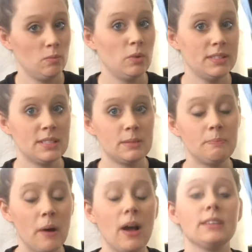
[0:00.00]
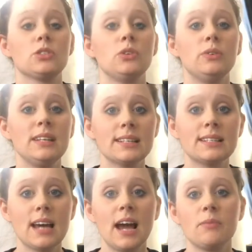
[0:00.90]
in one spot. So you need a
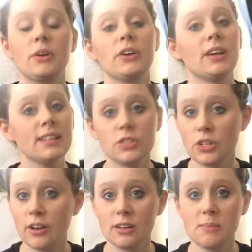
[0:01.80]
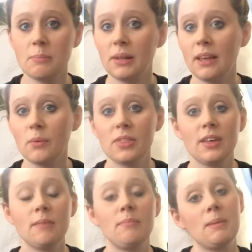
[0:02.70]
time where your kids are not gonna be playing with
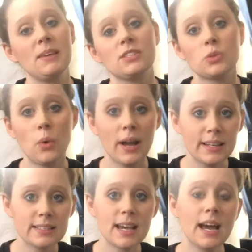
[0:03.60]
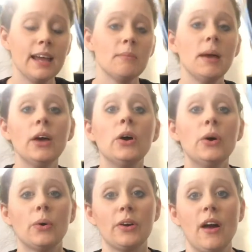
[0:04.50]
them. Maybe it's quiet time
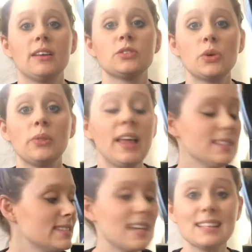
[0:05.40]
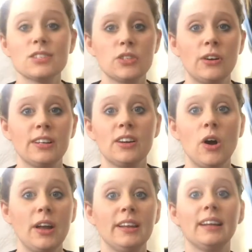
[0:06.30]
or not. So let's get started
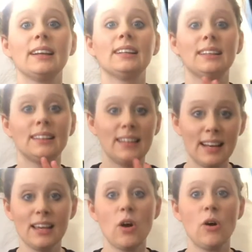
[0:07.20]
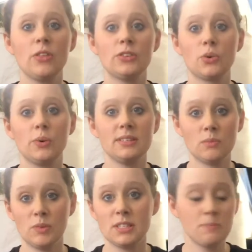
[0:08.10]
on getting all the toys
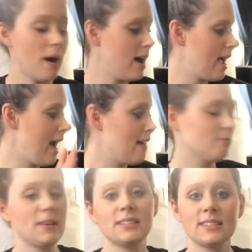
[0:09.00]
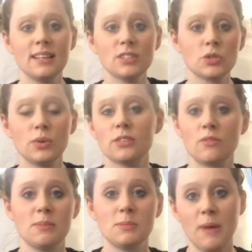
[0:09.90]
in one spot. I have my son's toys
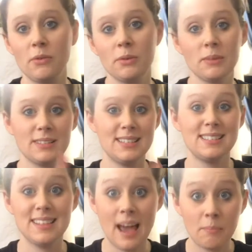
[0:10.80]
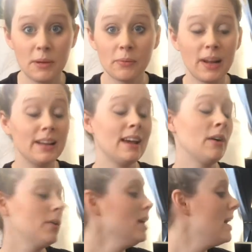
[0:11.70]
from his bedroom because he's napping right
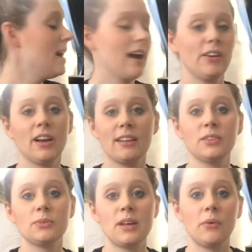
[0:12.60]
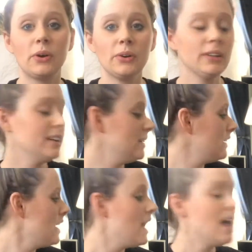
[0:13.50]
now. I already got those out earlier.
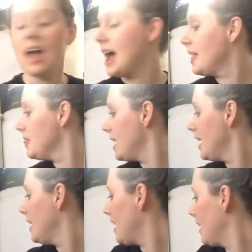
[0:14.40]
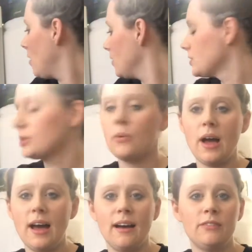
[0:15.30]
And then I also
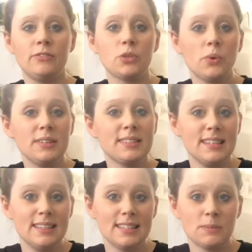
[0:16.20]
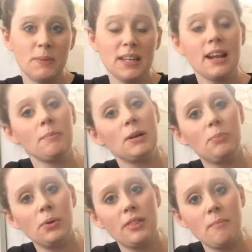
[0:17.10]
have toys in this bin. I'm gonna
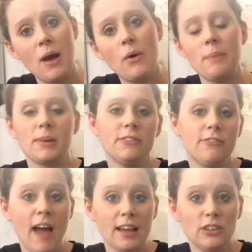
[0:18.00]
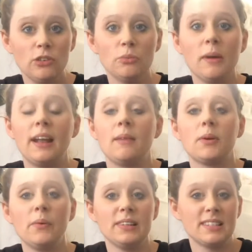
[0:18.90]
pull them out, I'm gonna vacuum, and I'm
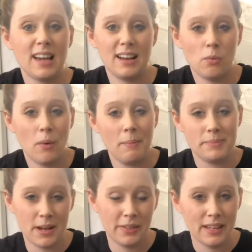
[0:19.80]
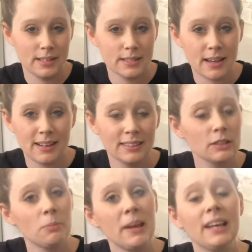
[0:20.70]
going to kind of wipe down the inside a
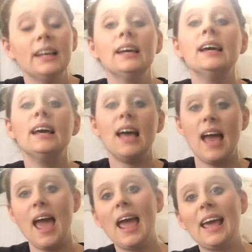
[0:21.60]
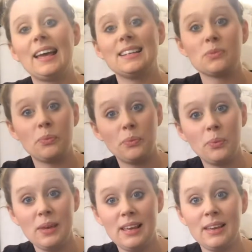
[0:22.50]
little bit, and
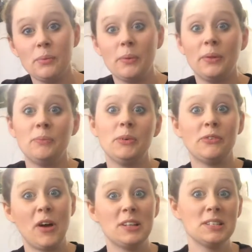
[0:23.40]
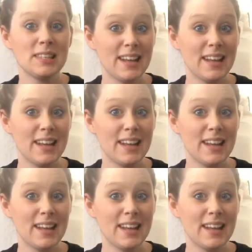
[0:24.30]
we will move on to the